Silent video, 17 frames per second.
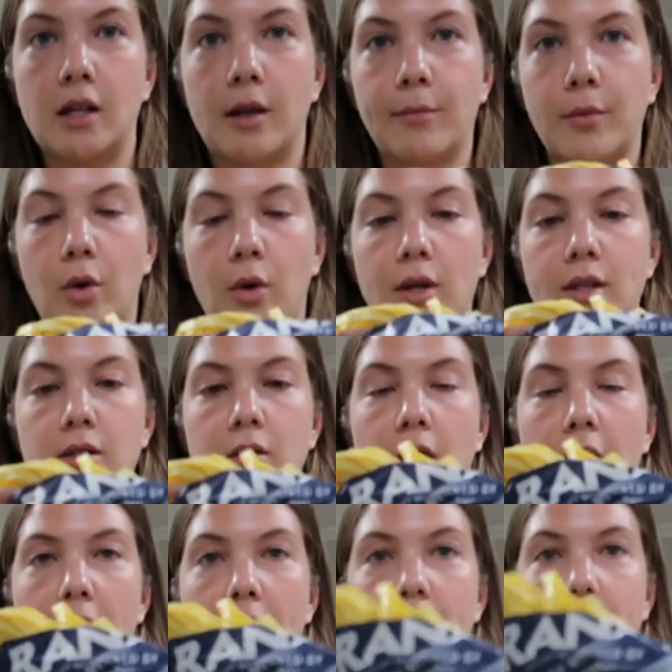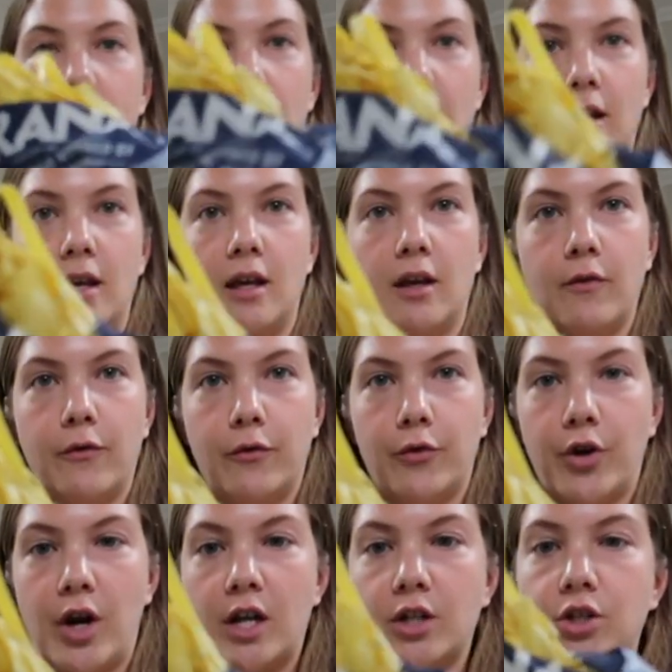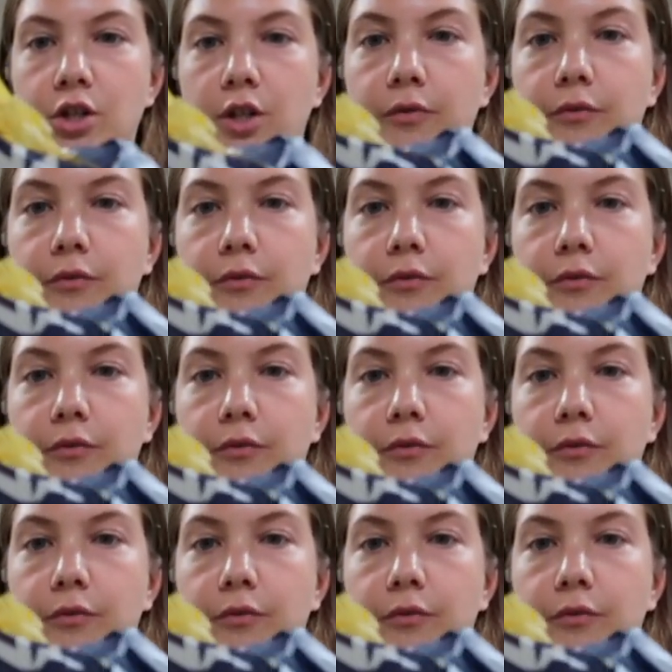so I'm going to add the fresh